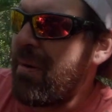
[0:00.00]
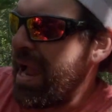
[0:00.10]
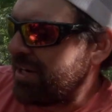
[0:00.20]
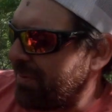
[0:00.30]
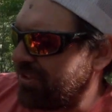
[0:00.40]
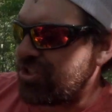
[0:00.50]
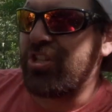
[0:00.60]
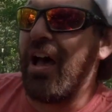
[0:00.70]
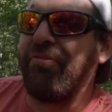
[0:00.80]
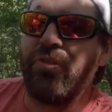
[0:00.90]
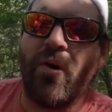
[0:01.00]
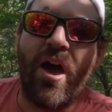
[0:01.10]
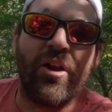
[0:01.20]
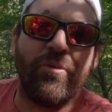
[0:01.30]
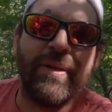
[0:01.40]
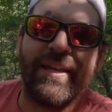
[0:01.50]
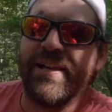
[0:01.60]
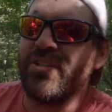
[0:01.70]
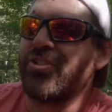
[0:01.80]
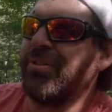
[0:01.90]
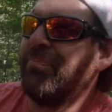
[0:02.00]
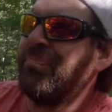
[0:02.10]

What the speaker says: mind about the soft throttle, because